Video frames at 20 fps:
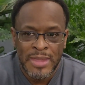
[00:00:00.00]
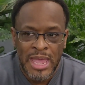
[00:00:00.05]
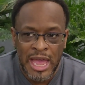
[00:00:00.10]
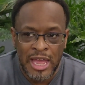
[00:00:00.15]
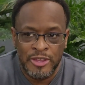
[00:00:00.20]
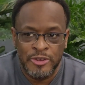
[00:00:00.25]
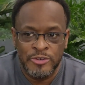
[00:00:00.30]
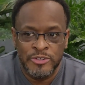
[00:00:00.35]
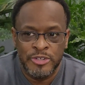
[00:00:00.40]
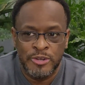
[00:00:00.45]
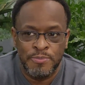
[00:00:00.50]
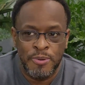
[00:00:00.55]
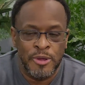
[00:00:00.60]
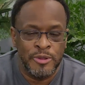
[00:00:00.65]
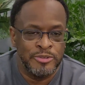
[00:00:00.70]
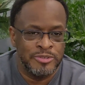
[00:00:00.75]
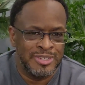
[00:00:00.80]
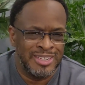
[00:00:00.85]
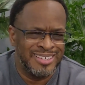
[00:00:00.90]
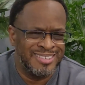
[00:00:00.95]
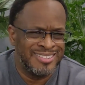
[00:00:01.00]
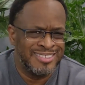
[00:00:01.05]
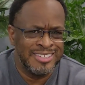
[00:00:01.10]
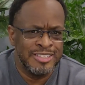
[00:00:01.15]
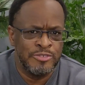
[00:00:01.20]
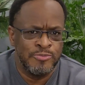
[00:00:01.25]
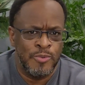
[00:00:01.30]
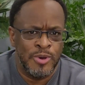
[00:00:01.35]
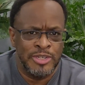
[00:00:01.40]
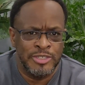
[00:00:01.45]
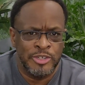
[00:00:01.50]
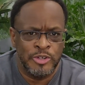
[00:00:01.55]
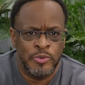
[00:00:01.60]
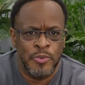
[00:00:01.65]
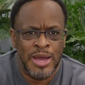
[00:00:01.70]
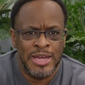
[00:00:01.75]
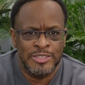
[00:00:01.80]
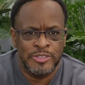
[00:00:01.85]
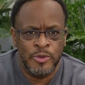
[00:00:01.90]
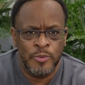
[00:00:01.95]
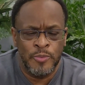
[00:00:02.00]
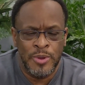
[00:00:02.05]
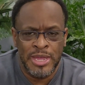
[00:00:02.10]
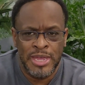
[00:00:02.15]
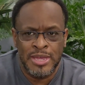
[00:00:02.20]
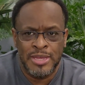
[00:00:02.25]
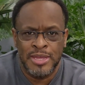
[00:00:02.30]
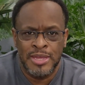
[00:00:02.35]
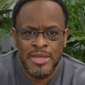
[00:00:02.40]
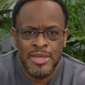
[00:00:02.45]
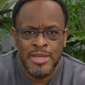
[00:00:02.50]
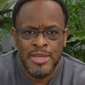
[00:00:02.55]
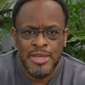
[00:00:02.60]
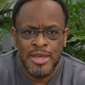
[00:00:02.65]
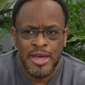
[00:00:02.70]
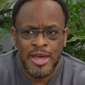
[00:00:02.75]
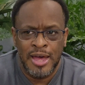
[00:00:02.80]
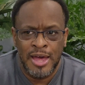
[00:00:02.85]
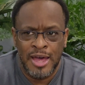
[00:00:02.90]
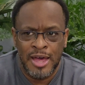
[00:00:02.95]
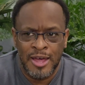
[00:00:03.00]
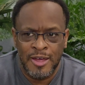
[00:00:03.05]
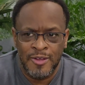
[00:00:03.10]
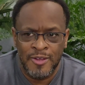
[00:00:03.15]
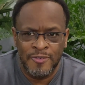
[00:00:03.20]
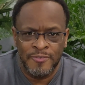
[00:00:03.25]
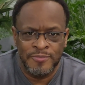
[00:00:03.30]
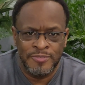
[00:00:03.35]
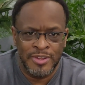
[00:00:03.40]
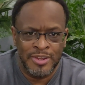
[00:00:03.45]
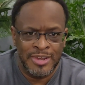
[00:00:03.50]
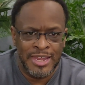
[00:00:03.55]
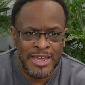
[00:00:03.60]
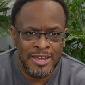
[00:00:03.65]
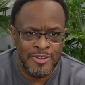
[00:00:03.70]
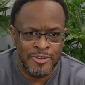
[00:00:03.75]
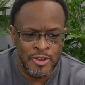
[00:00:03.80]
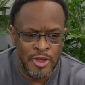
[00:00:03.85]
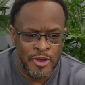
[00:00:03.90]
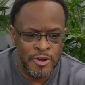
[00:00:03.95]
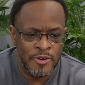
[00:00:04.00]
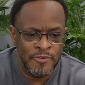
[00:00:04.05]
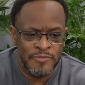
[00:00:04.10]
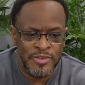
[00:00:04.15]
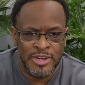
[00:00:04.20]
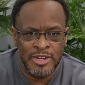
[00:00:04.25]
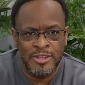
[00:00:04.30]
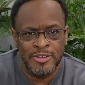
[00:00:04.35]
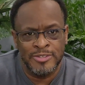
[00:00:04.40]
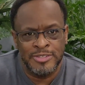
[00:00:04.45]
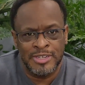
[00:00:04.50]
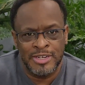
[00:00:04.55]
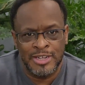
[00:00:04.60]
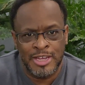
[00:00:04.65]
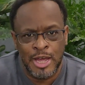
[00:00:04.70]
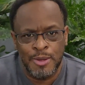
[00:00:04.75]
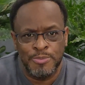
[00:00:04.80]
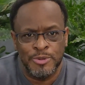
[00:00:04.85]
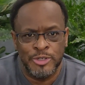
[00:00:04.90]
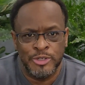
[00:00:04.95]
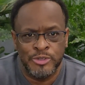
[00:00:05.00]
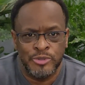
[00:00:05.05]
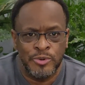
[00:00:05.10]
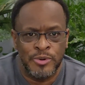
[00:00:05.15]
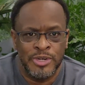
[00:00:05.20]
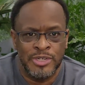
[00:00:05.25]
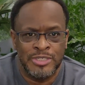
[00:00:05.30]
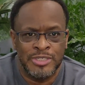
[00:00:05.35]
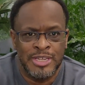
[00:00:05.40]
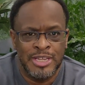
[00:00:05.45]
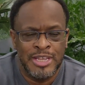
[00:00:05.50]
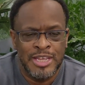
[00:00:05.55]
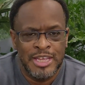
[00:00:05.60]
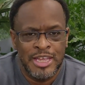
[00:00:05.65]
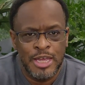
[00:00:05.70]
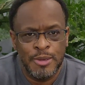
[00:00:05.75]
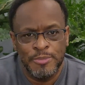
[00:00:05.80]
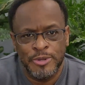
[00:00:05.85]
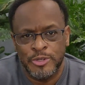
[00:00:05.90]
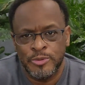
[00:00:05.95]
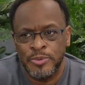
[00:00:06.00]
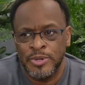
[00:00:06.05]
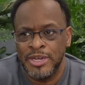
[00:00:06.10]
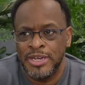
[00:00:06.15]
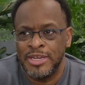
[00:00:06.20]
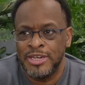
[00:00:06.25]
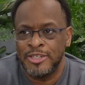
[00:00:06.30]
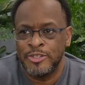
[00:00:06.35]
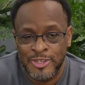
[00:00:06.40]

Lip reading: I usually post like at least once or twice a week of like longer videos and a couple of shorts in between.